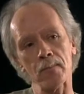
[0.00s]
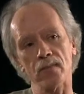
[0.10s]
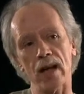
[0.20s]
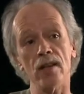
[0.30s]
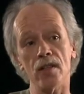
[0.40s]

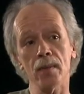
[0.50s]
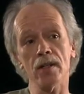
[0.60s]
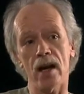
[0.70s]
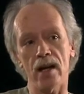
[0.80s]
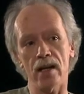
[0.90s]
and he's
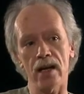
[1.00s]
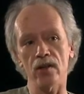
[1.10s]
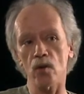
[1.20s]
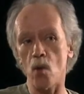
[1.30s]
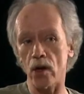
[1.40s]
imitating
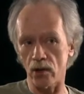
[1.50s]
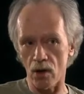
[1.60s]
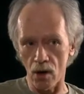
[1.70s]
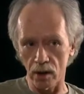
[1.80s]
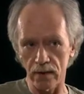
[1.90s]
either one or
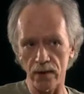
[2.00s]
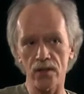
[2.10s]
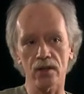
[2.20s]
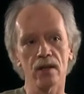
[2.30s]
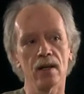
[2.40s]
all of
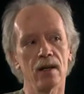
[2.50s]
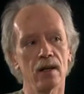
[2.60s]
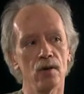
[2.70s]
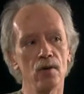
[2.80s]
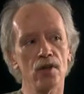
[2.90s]
us,
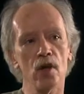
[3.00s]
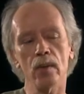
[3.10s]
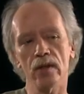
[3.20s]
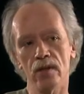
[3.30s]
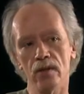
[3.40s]
who's
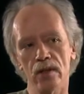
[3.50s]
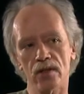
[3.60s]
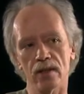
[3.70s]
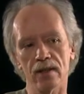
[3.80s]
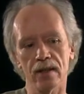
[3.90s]
human and who
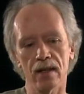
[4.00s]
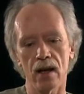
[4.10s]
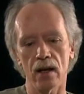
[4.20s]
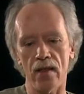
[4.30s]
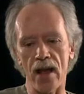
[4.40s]
isn't.
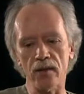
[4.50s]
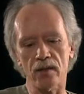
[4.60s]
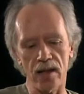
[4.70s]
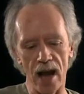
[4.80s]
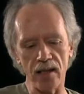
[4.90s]
And
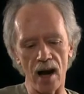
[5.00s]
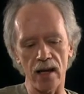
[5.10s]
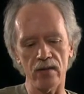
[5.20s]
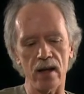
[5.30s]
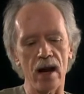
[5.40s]
that
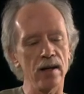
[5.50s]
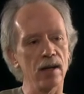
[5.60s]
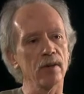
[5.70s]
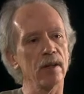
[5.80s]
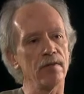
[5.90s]
kind of an
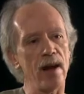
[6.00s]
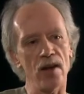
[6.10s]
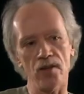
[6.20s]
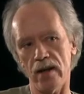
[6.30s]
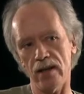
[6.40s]
idea really
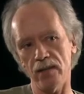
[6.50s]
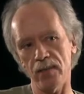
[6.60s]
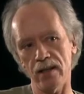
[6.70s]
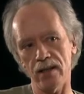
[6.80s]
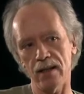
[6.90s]
fascinated
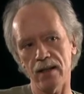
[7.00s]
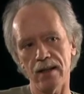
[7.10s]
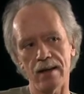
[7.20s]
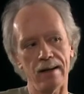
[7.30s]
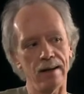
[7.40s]
me.
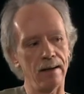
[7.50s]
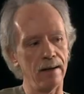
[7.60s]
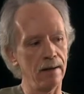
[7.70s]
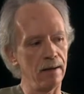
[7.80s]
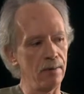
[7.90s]

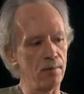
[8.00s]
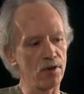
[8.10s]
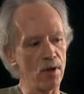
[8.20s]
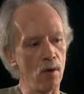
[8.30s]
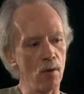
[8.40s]

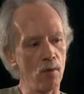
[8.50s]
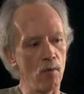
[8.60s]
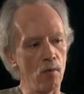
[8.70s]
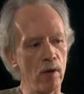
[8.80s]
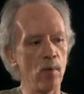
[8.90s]

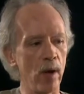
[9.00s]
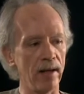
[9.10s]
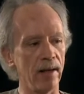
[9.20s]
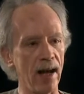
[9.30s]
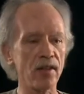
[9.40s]
So we went, in that